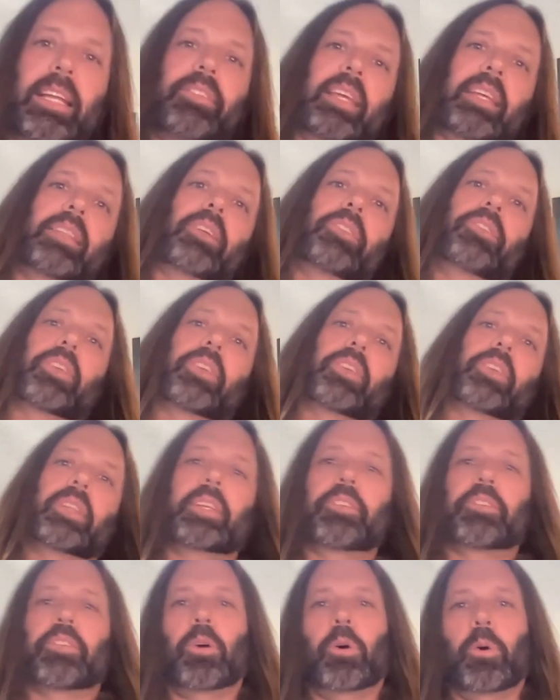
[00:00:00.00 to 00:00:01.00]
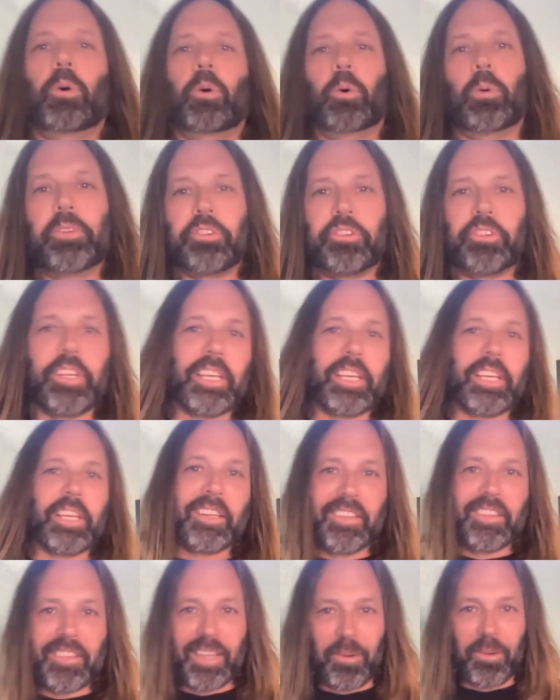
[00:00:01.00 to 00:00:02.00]
It's like there's a there's a whole
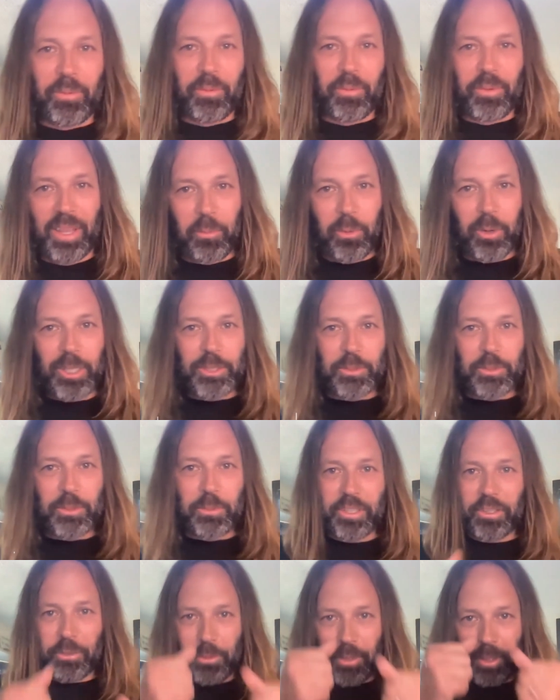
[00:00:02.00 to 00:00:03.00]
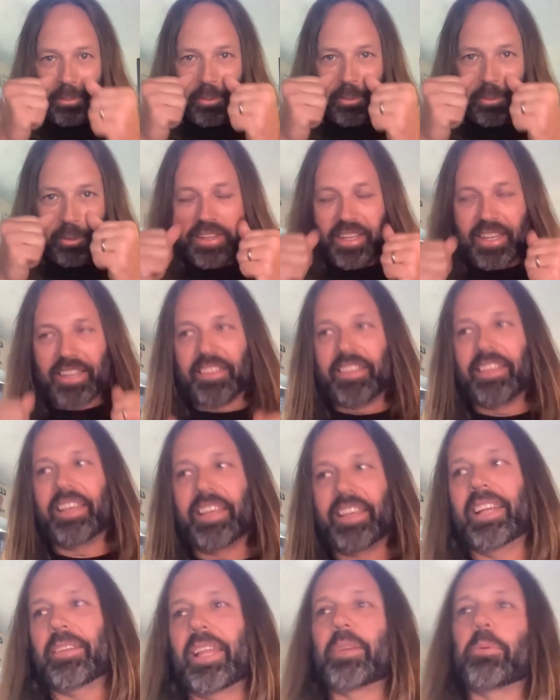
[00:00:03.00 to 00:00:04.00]
machine that that works when you're doing a movie like
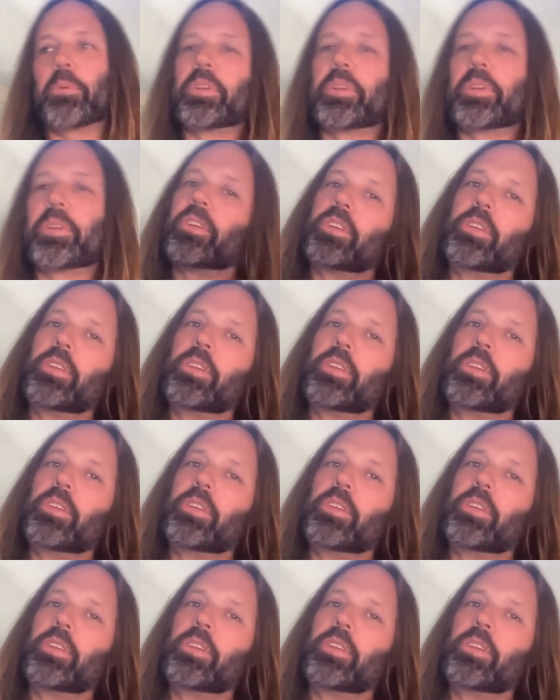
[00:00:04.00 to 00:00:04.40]
that. Like yep.